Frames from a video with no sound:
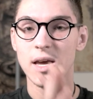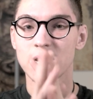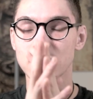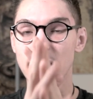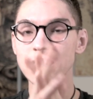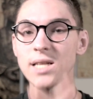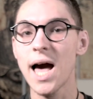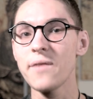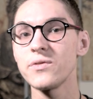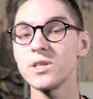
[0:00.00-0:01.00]
So that's all I
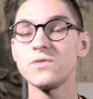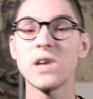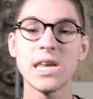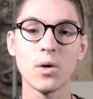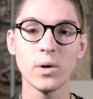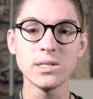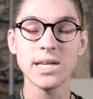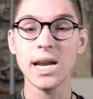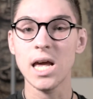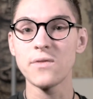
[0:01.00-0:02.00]
have for this video. Once
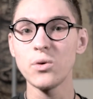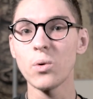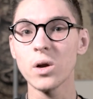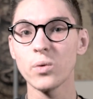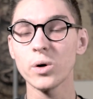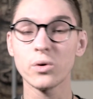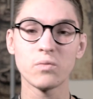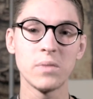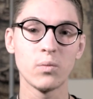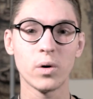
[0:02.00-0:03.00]
again, if you want to work with
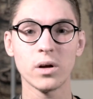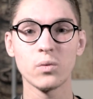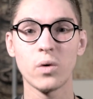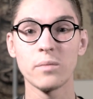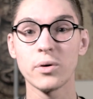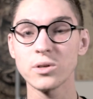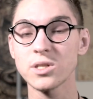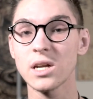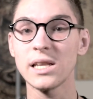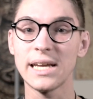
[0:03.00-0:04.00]
me one-on-one
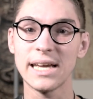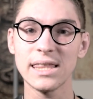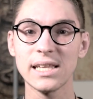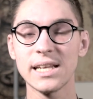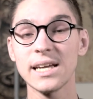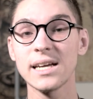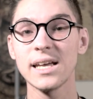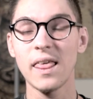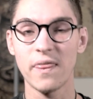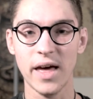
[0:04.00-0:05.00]
personally, hit the link
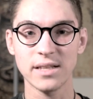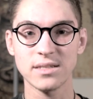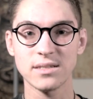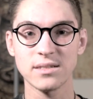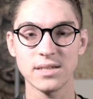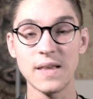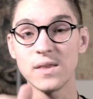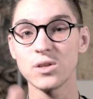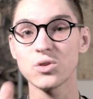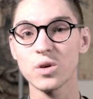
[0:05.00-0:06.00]
that's in the
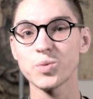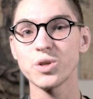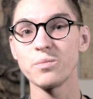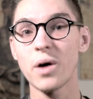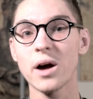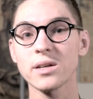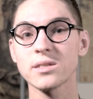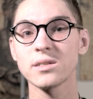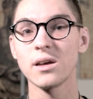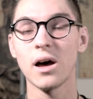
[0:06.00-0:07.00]
description
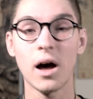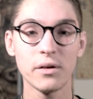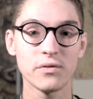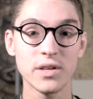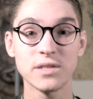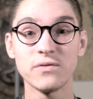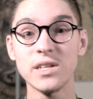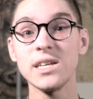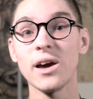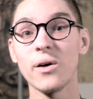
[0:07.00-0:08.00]
box of this
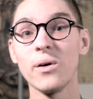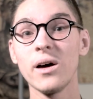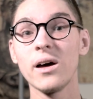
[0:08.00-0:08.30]
video